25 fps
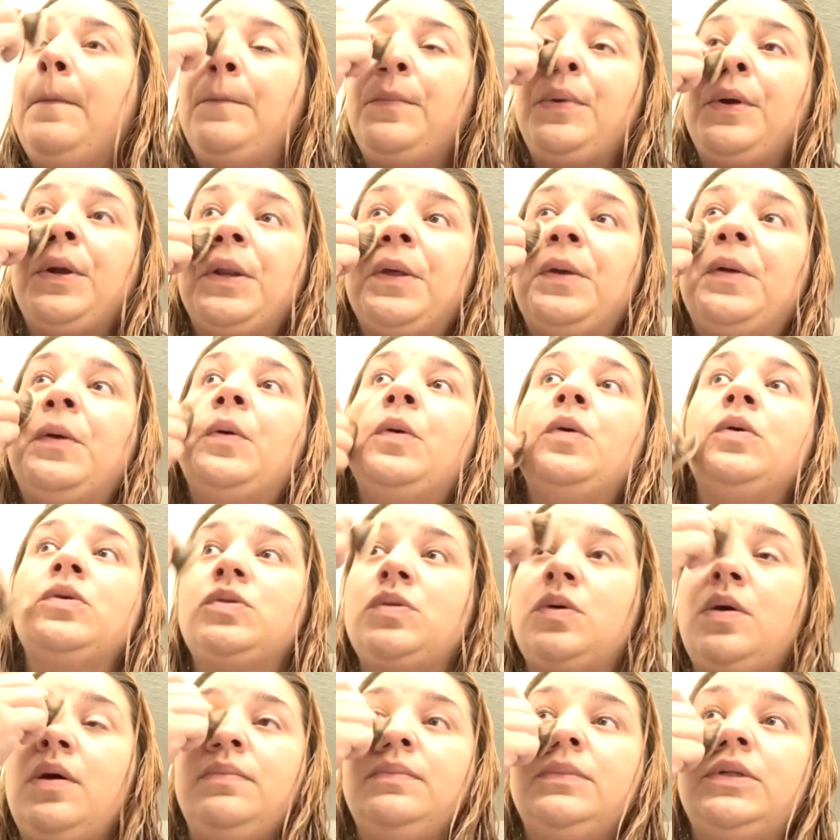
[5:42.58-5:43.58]
pretty cool,
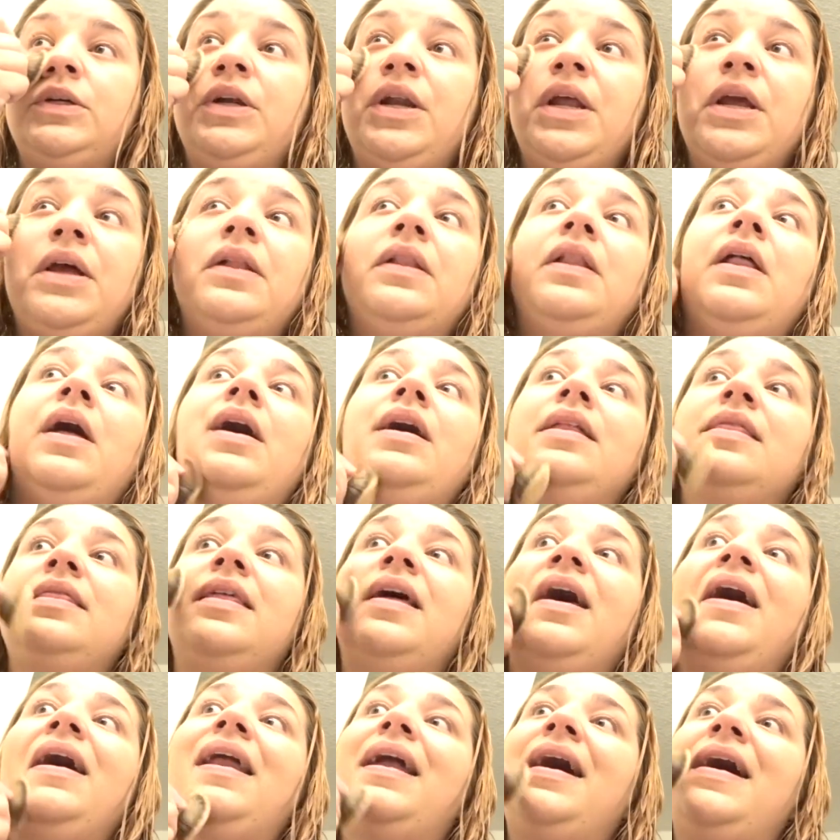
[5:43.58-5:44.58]
so I'm learning a lot
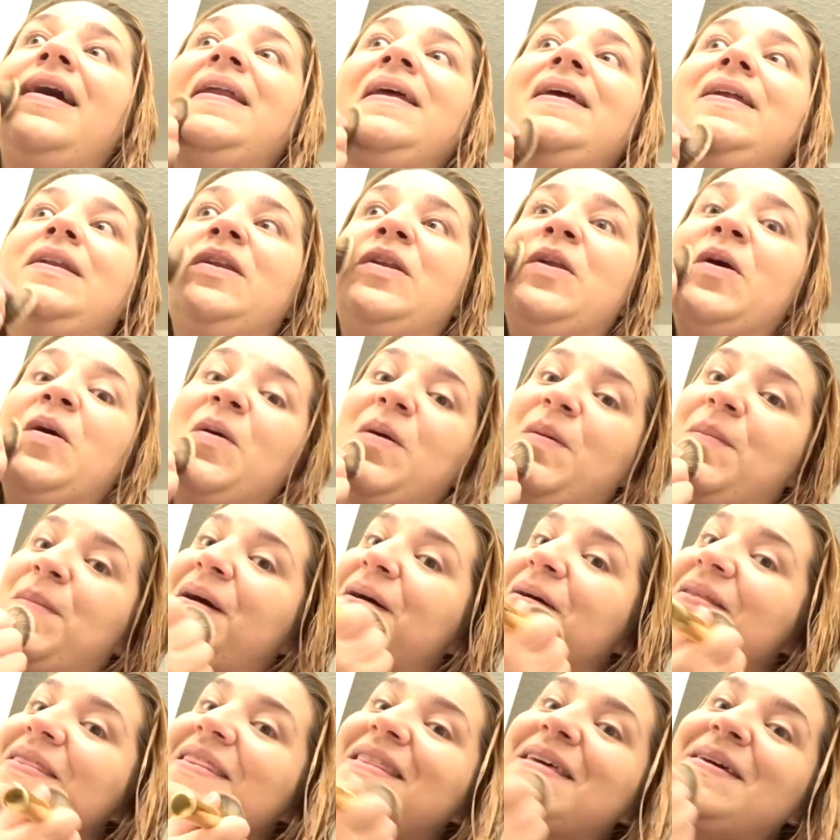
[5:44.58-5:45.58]
that I didn't know
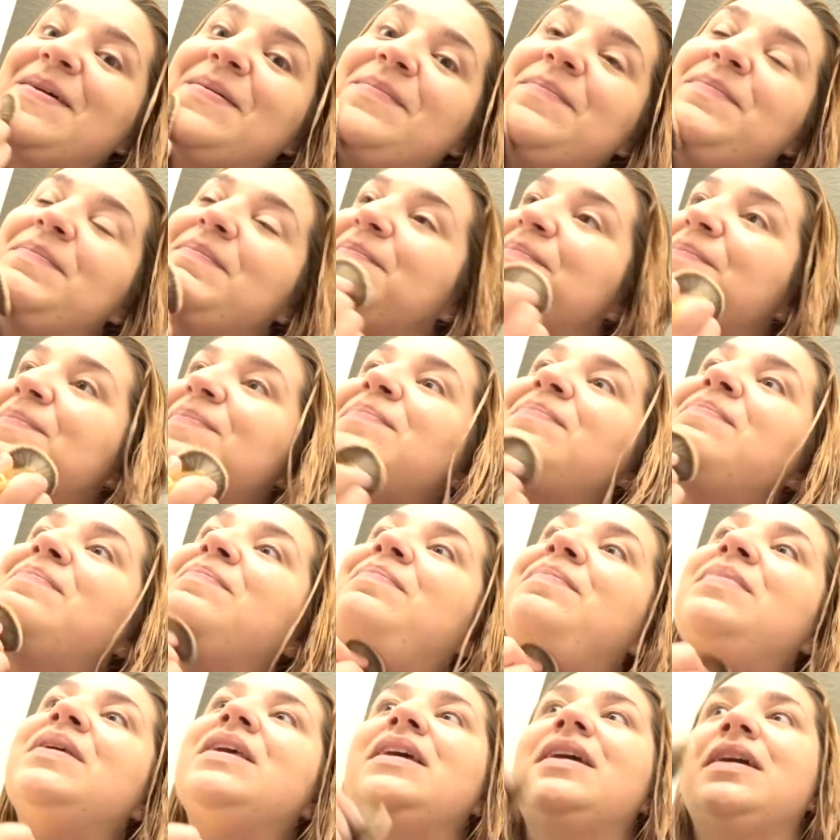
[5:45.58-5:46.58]
about them,
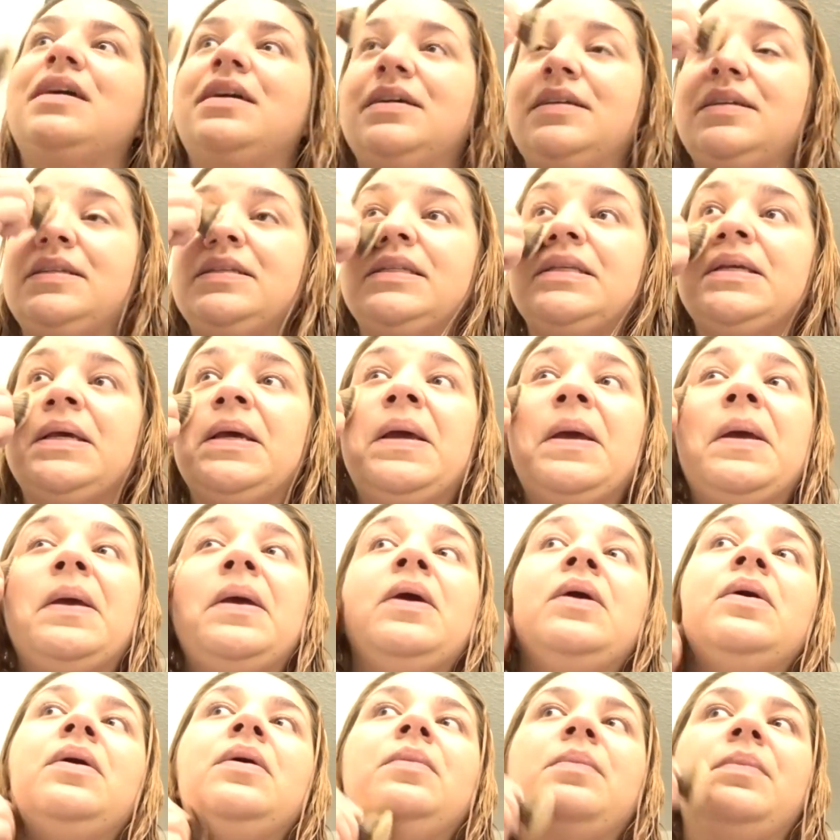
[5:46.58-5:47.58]
because
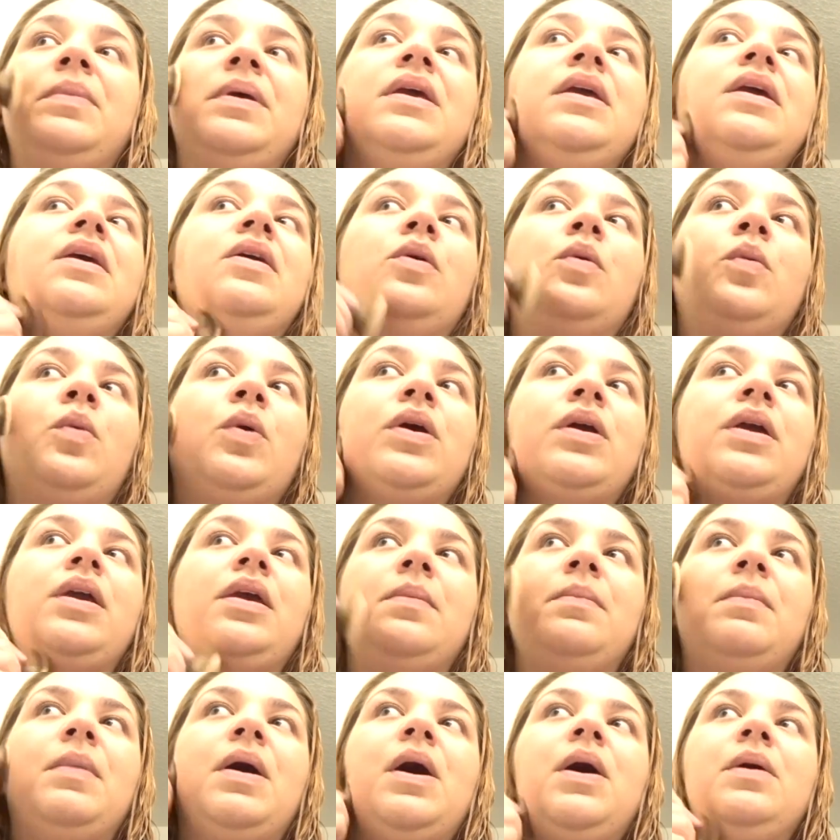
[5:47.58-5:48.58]
being a
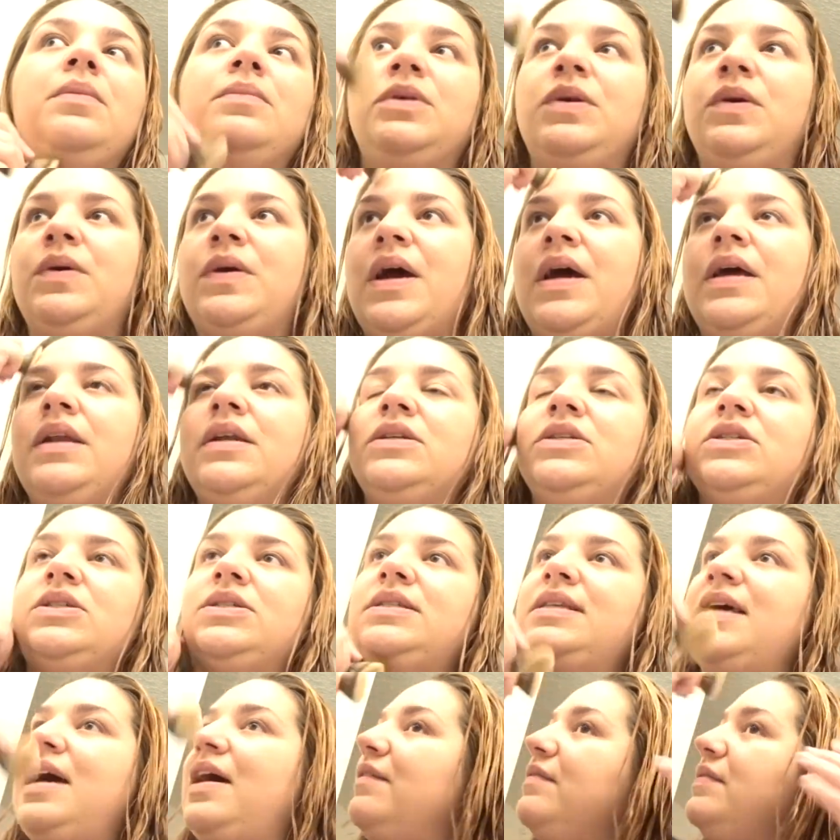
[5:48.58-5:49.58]
working mom, you kind of
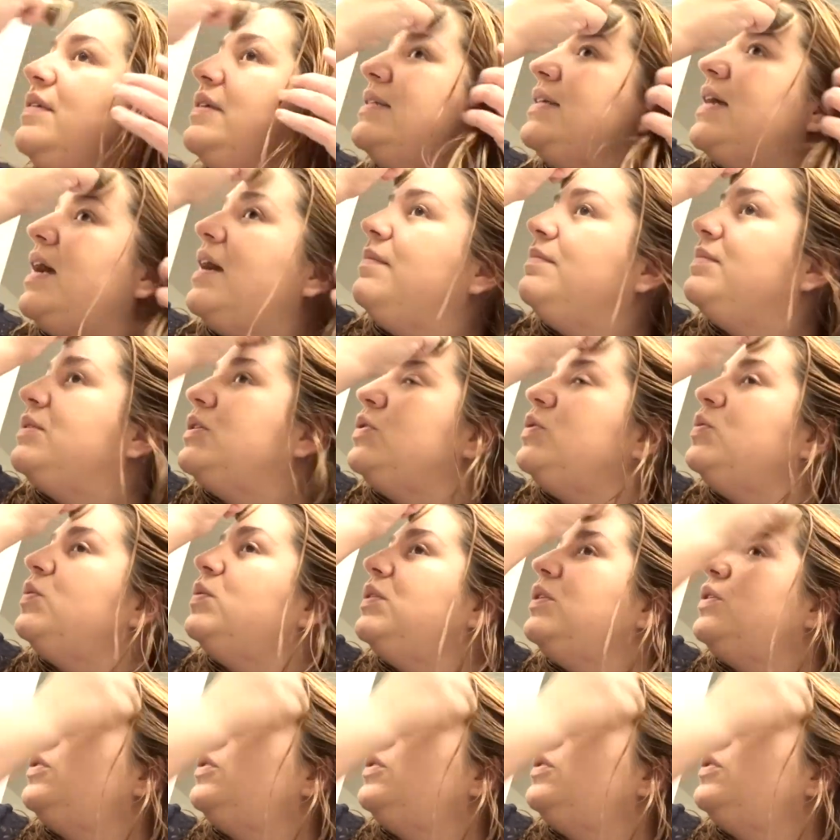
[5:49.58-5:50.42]
just have the time to do a